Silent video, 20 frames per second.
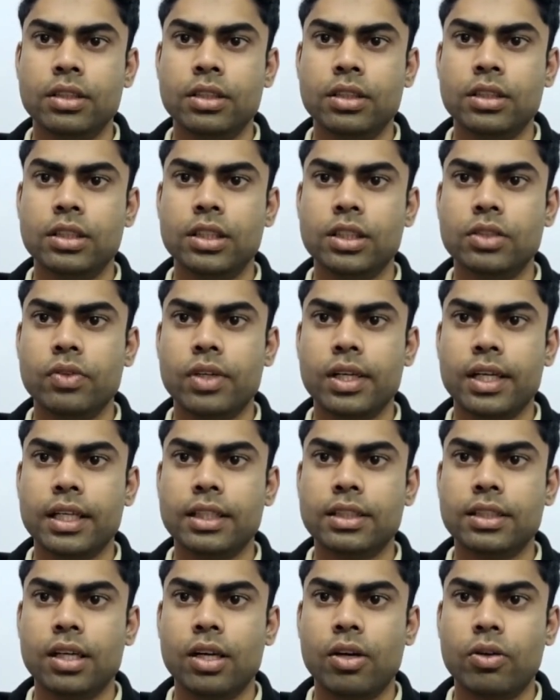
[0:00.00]
This will
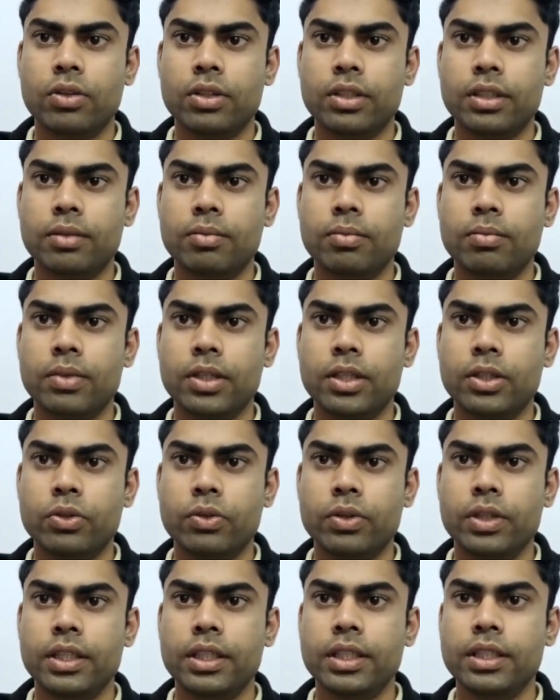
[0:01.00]
cancel out by
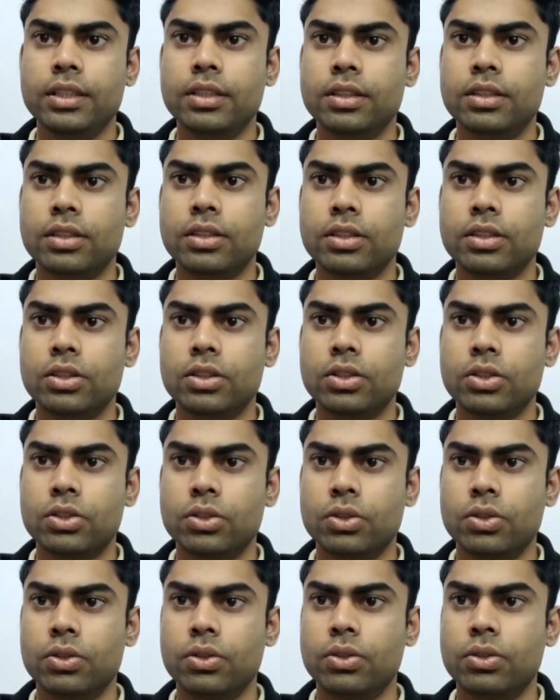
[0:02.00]
20,
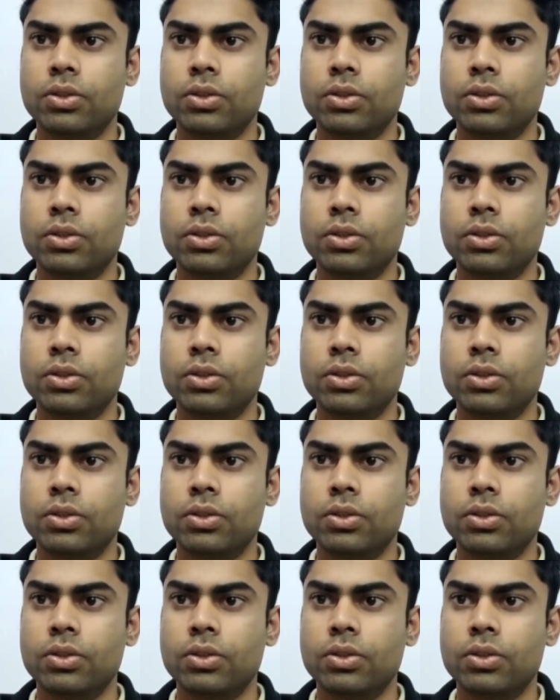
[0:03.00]
so